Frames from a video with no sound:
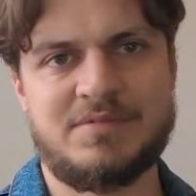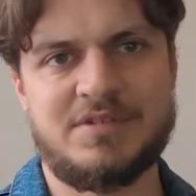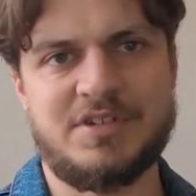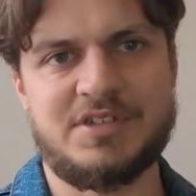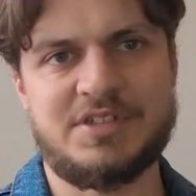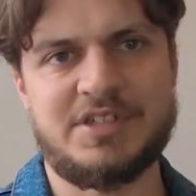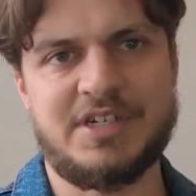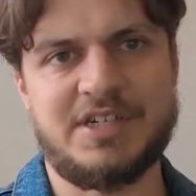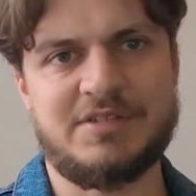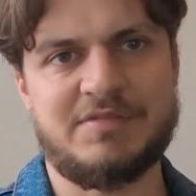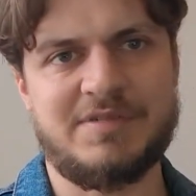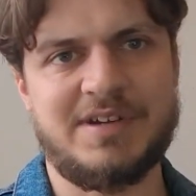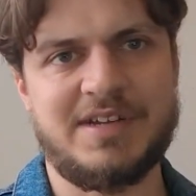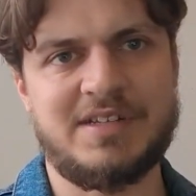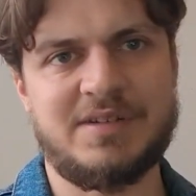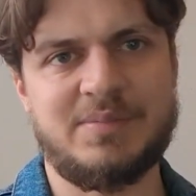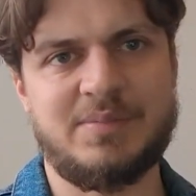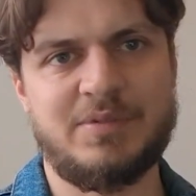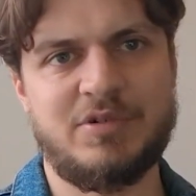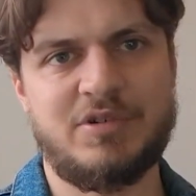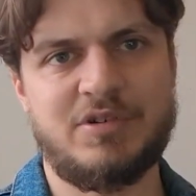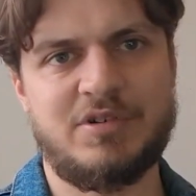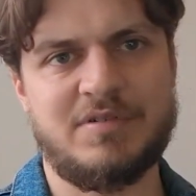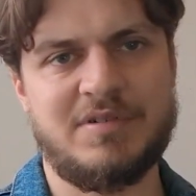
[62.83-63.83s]
not yet read the
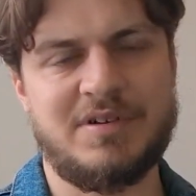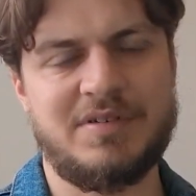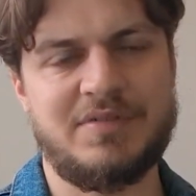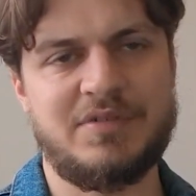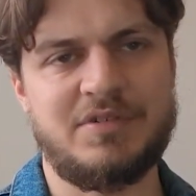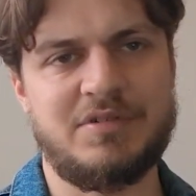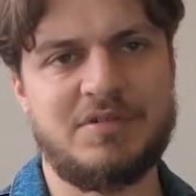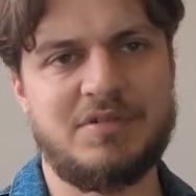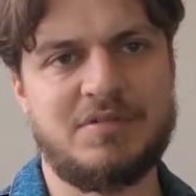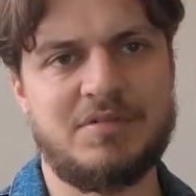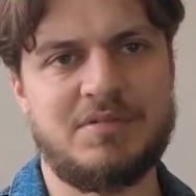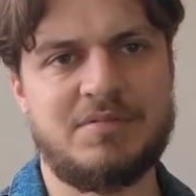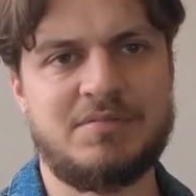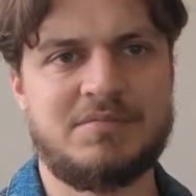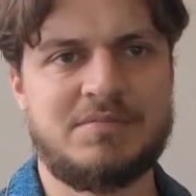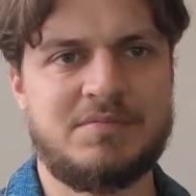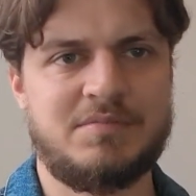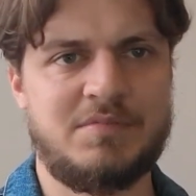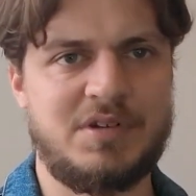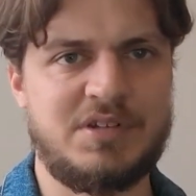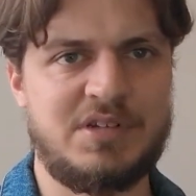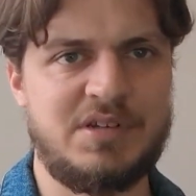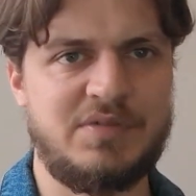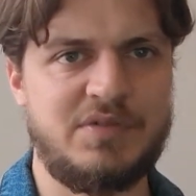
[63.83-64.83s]
book, or if you
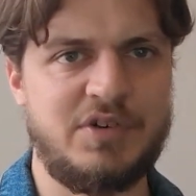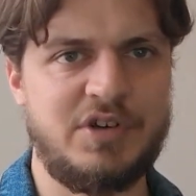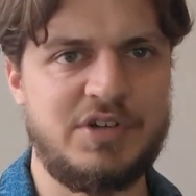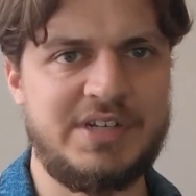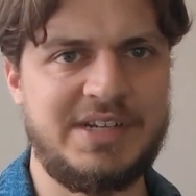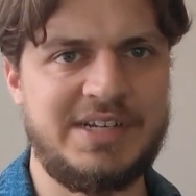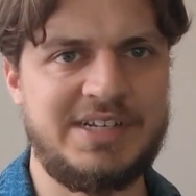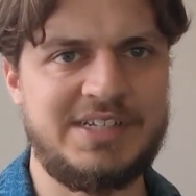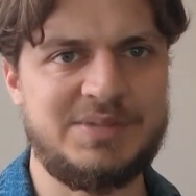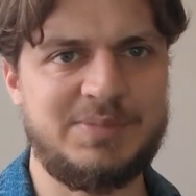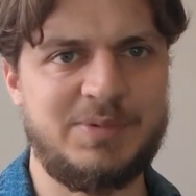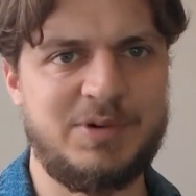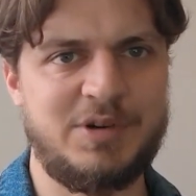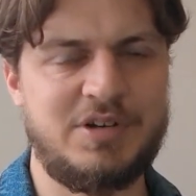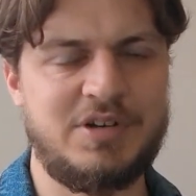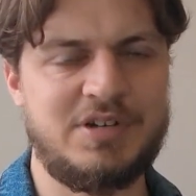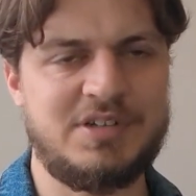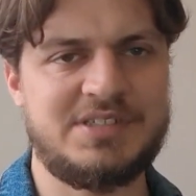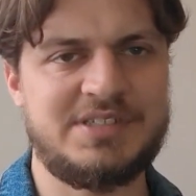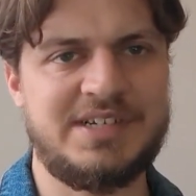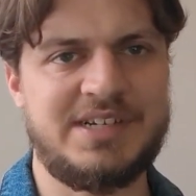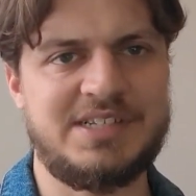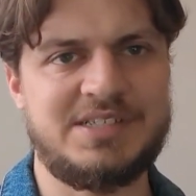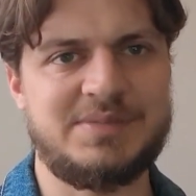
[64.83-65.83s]
want to avoid any
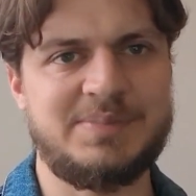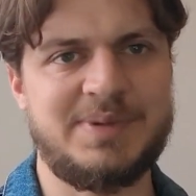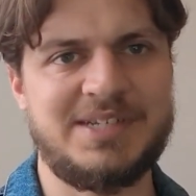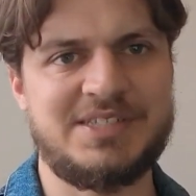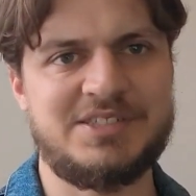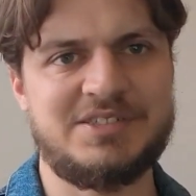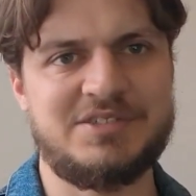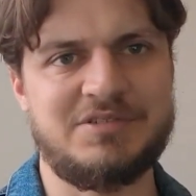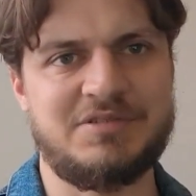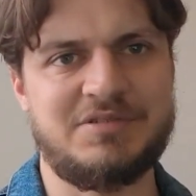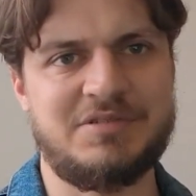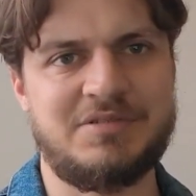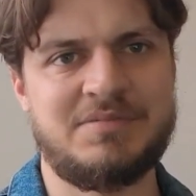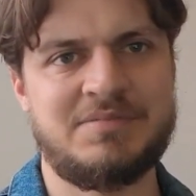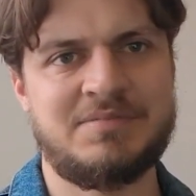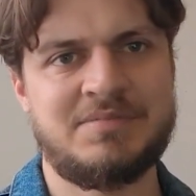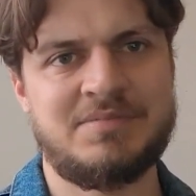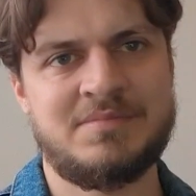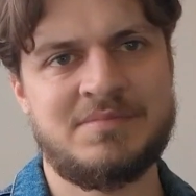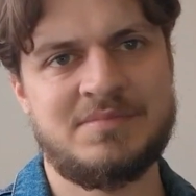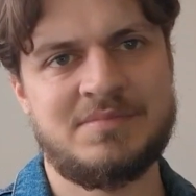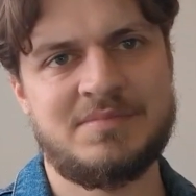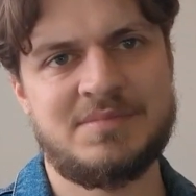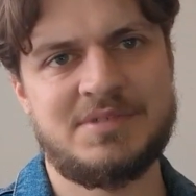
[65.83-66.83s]
spoilers, then it's best to
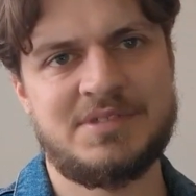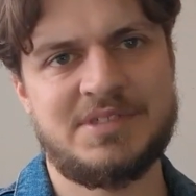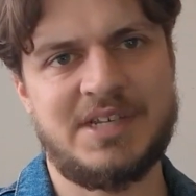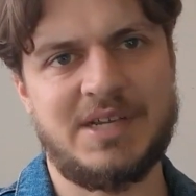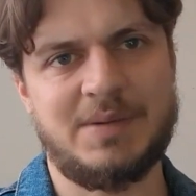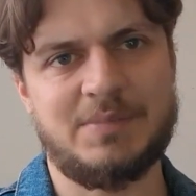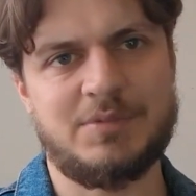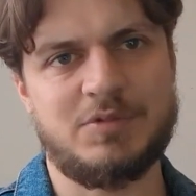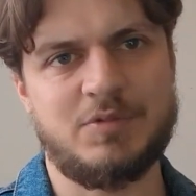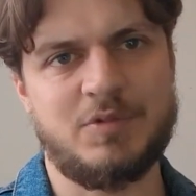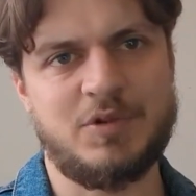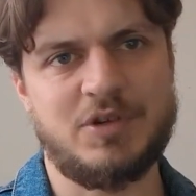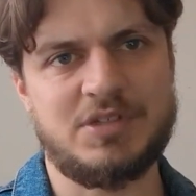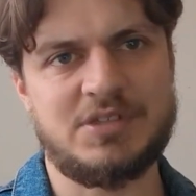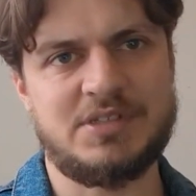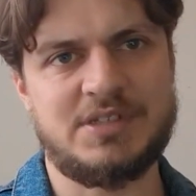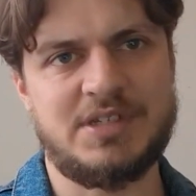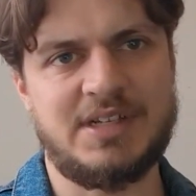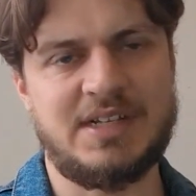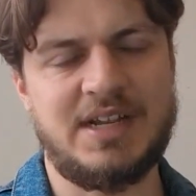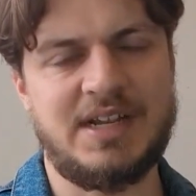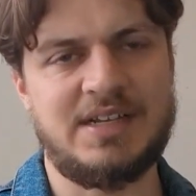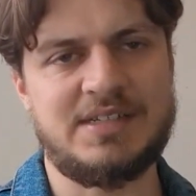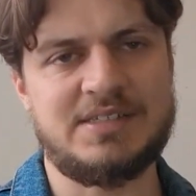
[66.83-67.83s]
skip towards
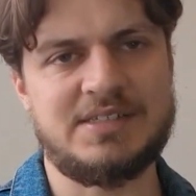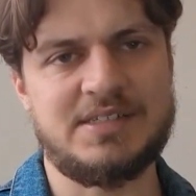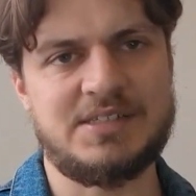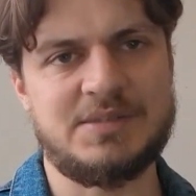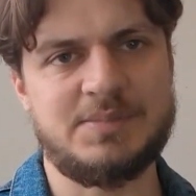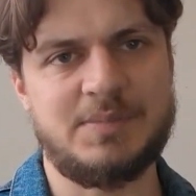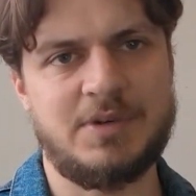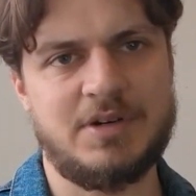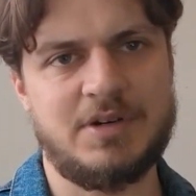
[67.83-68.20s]
the analysis